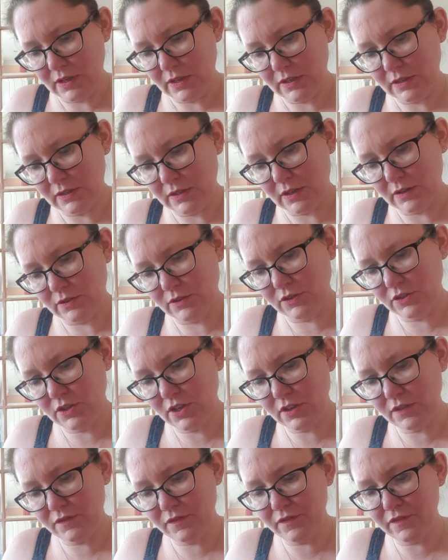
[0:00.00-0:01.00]
So
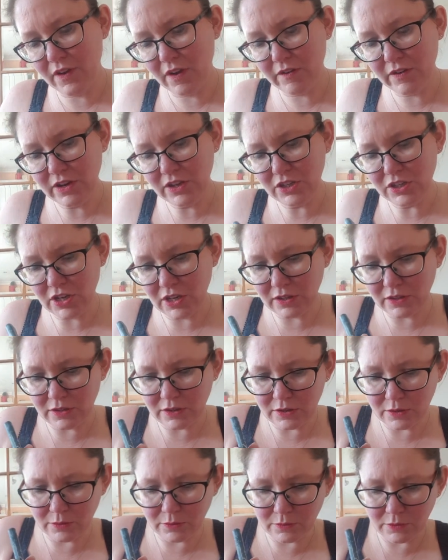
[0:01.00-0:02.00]
just very
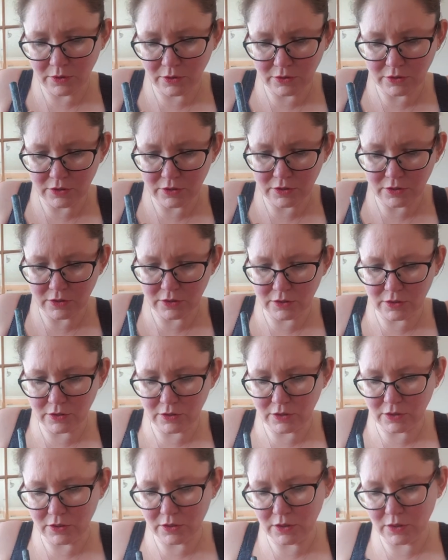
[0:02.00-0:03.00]
gentle, not
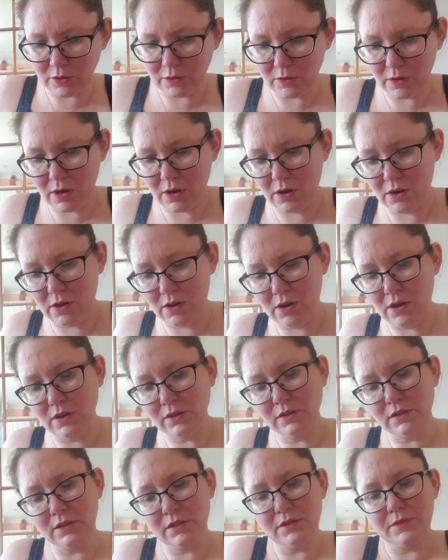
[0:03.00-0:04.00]
too hard.